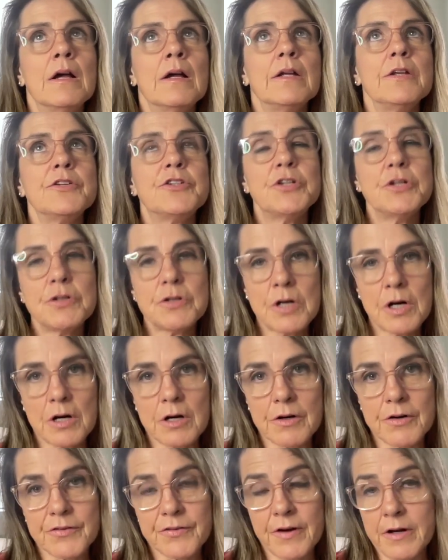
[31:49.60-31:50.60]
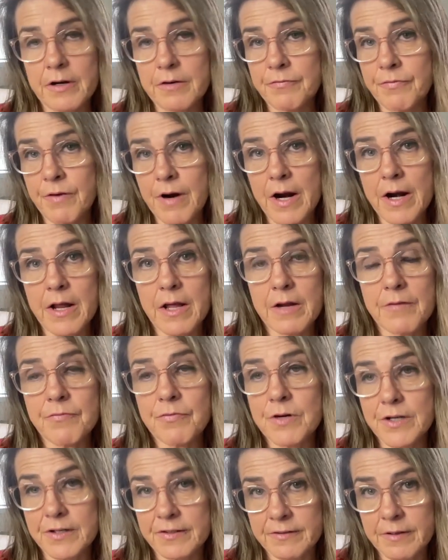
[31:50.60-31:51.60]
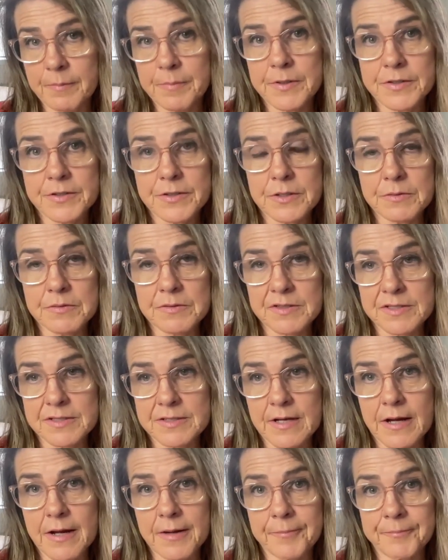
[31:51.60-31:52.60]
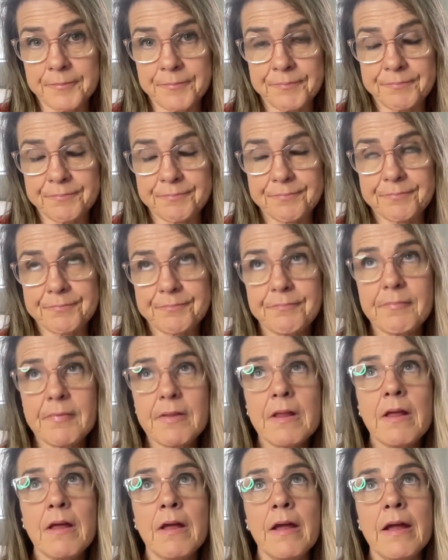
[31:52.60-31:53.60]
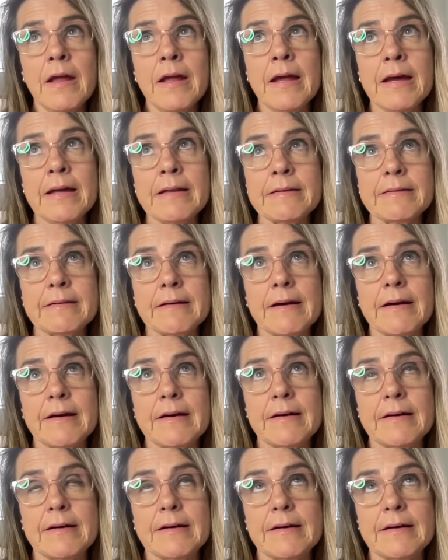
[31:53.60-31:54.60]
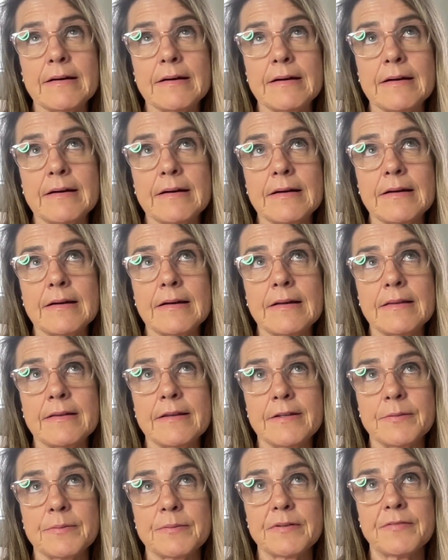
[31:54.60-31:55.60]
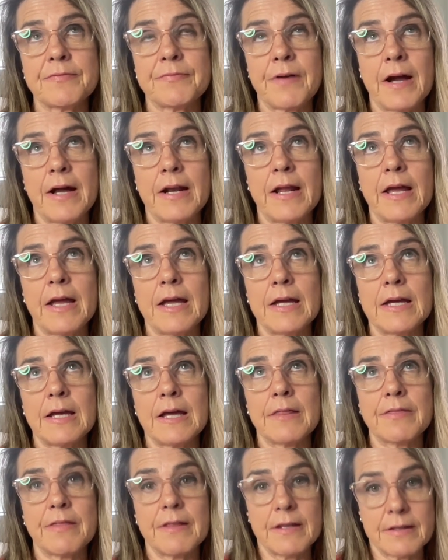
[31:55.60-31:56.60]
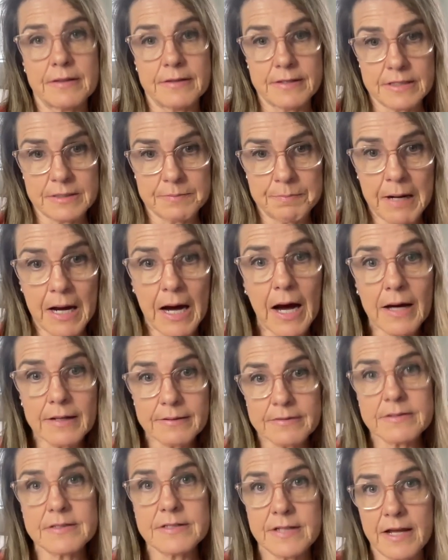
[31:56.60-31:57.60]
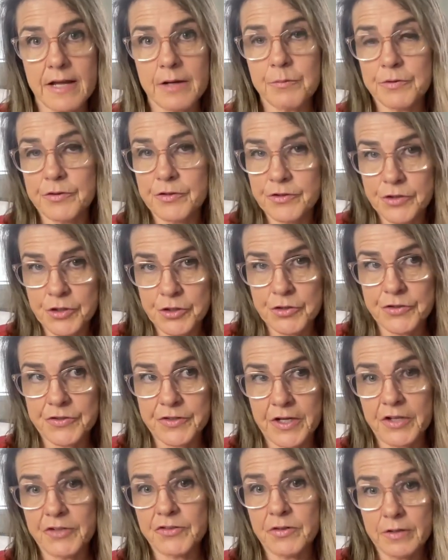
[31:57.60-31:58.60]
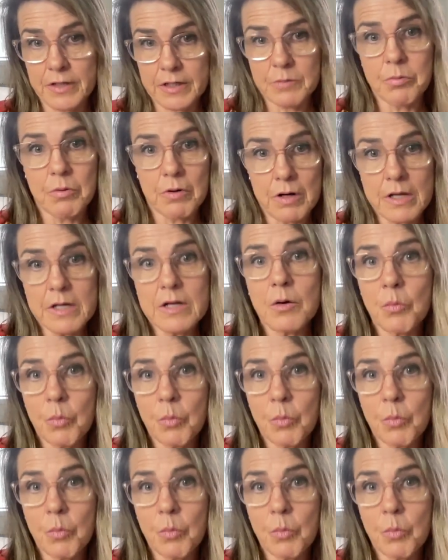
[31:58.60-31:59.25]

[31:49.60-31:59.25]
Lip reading: in 2 cars on a Friday for an accepted students day. And this was a Friday. The deposit day was Thursday. So like we're